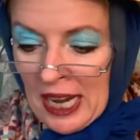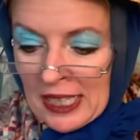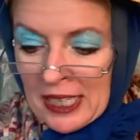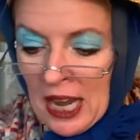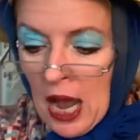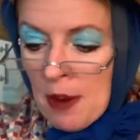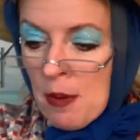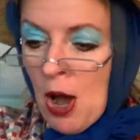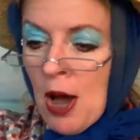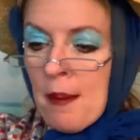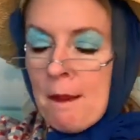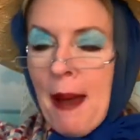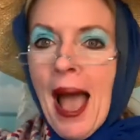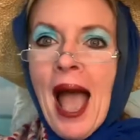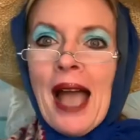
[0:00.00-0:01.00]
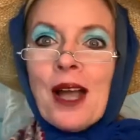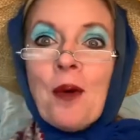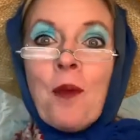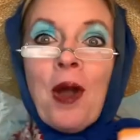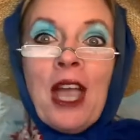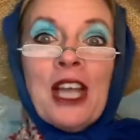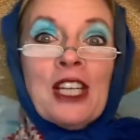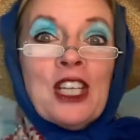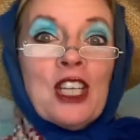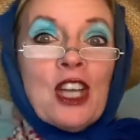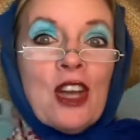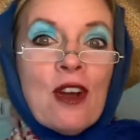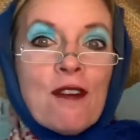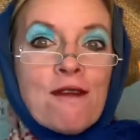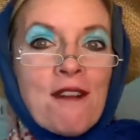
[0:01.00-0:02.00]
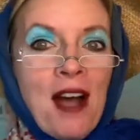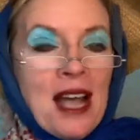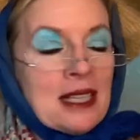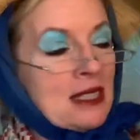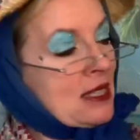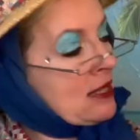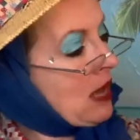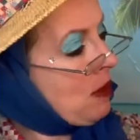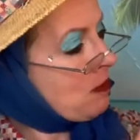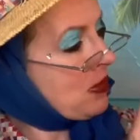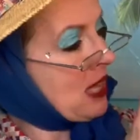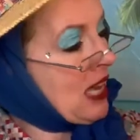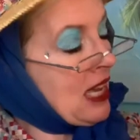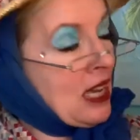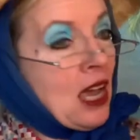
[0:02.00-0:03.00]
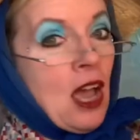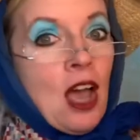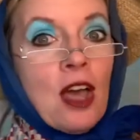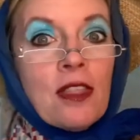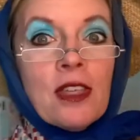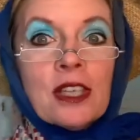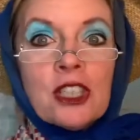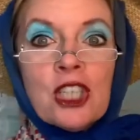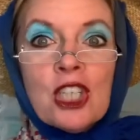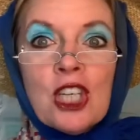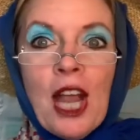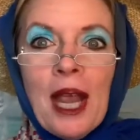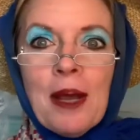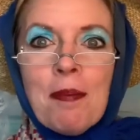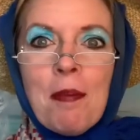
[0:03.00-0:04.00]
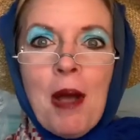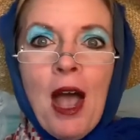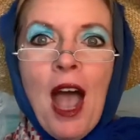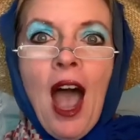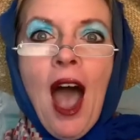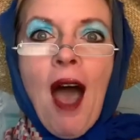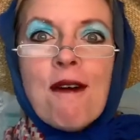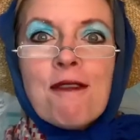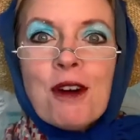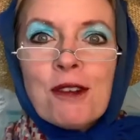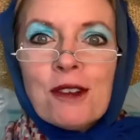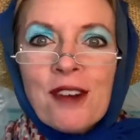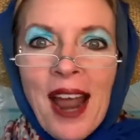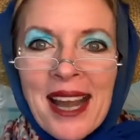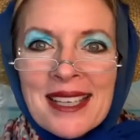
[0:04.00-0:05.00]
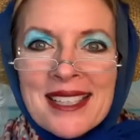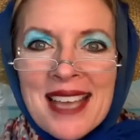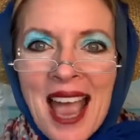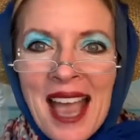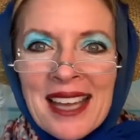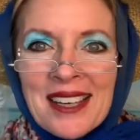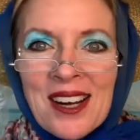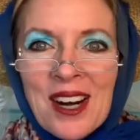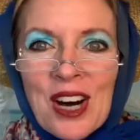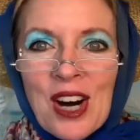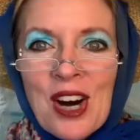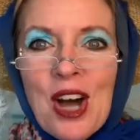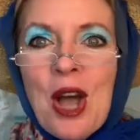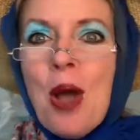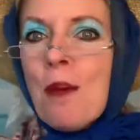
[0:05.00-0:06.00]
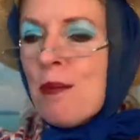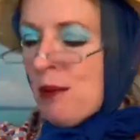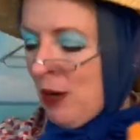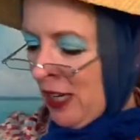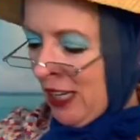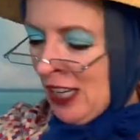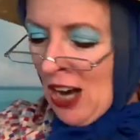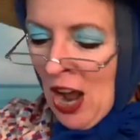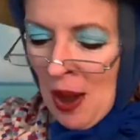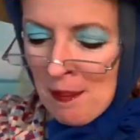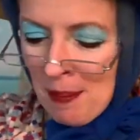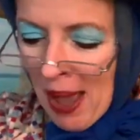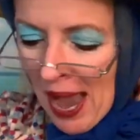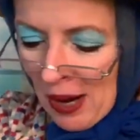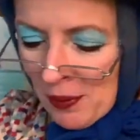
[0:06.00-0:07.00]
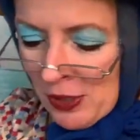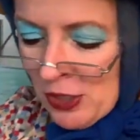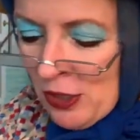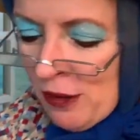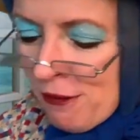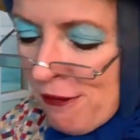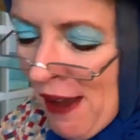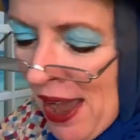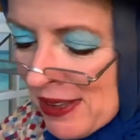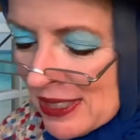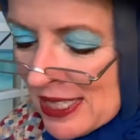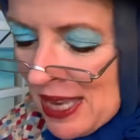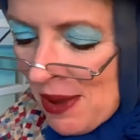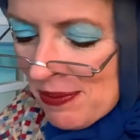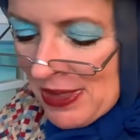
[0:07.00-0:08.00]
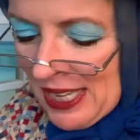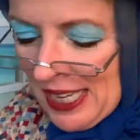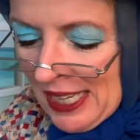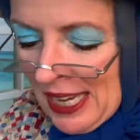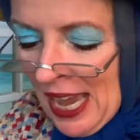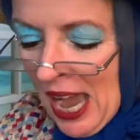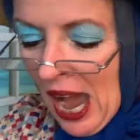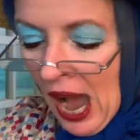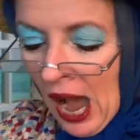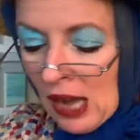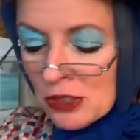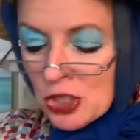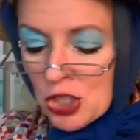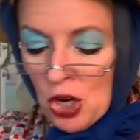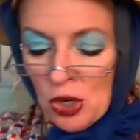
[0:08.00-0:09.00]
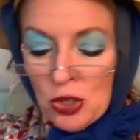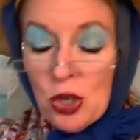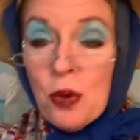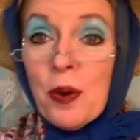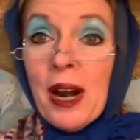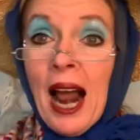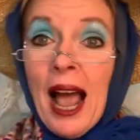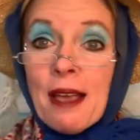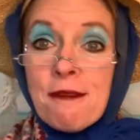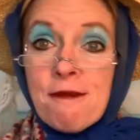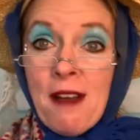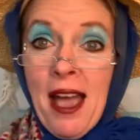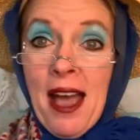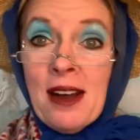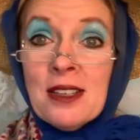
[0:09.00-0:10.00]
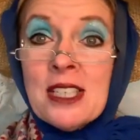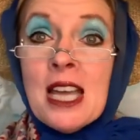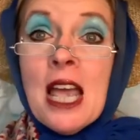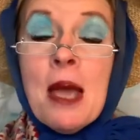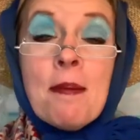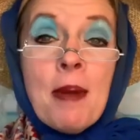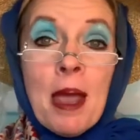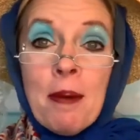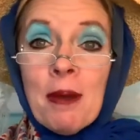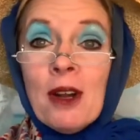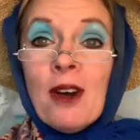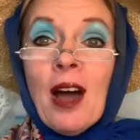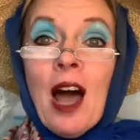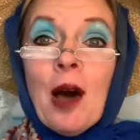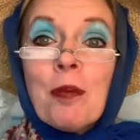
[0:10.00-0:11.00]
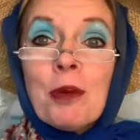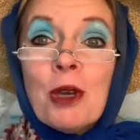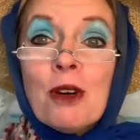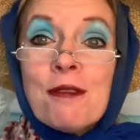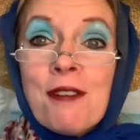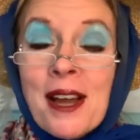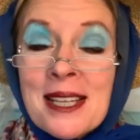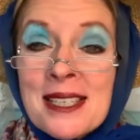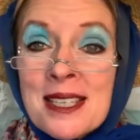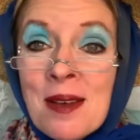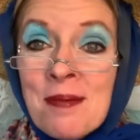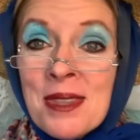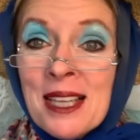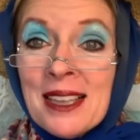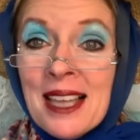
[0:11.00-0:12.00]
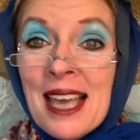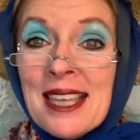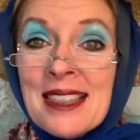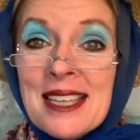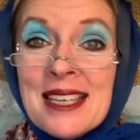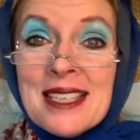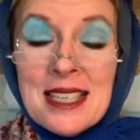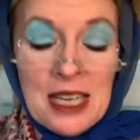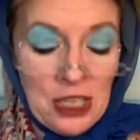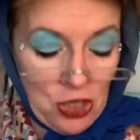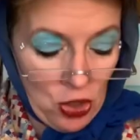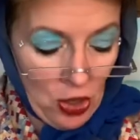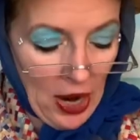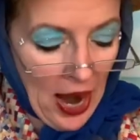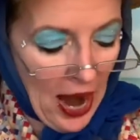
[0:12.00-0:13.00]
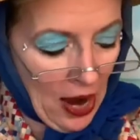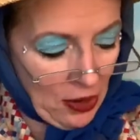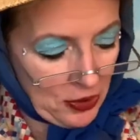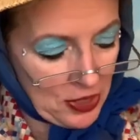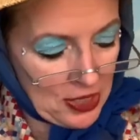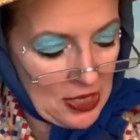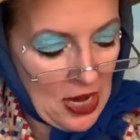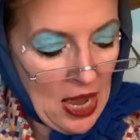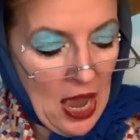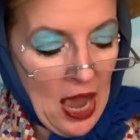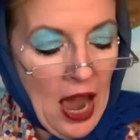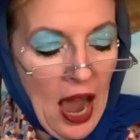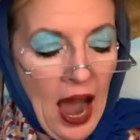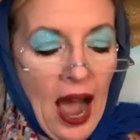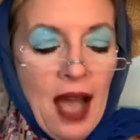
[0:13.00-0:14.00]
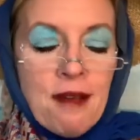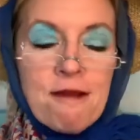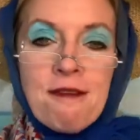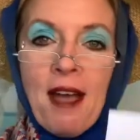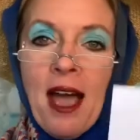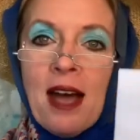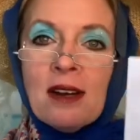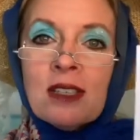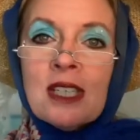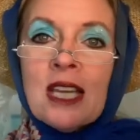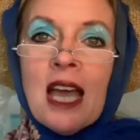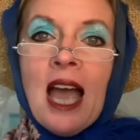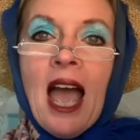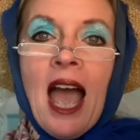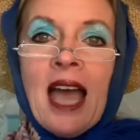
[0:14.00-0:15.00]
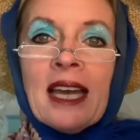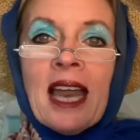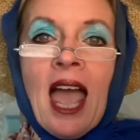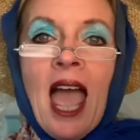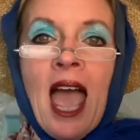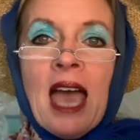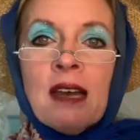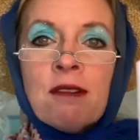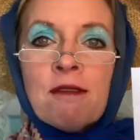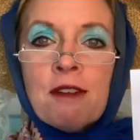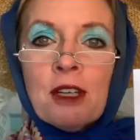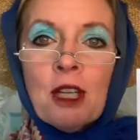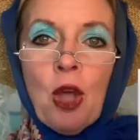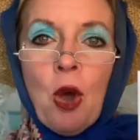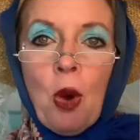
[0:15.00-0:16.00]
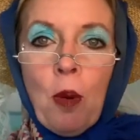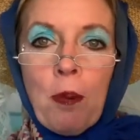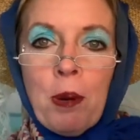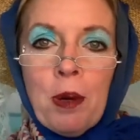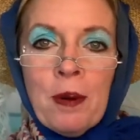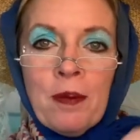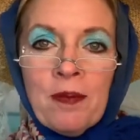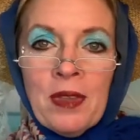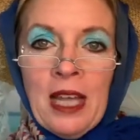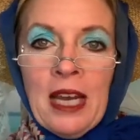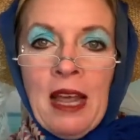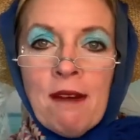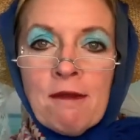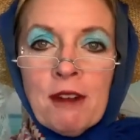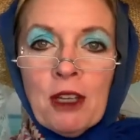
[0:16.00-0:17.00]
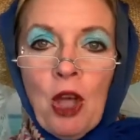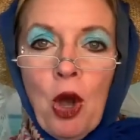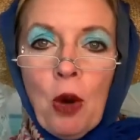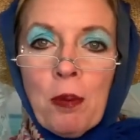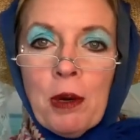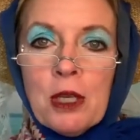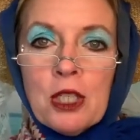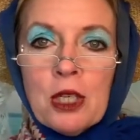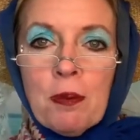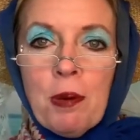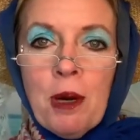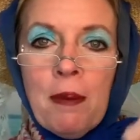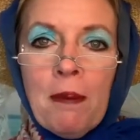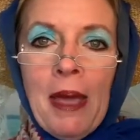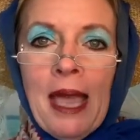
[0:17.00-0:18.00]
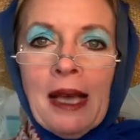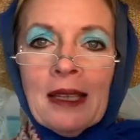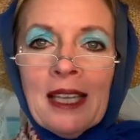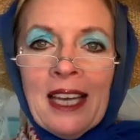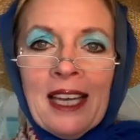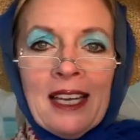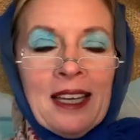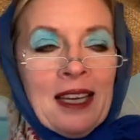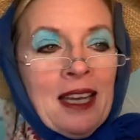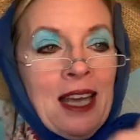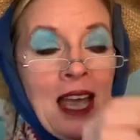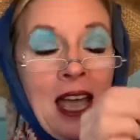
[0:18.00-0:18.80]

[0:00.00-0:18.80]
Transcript: and come on back when you find something the shape of a rectangle. Bring it on back when you found something. I'll show you what I found. Maybe it'll help you find something like this in your house. I found an envelope. An envelope to put mail in.